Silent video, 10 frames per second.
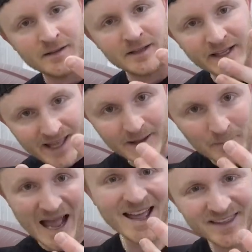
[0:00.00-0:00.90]
You can't
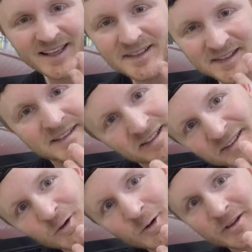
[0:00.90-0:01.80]
buy these at the
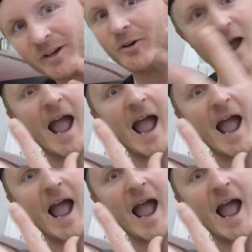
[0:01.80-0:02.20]
store though.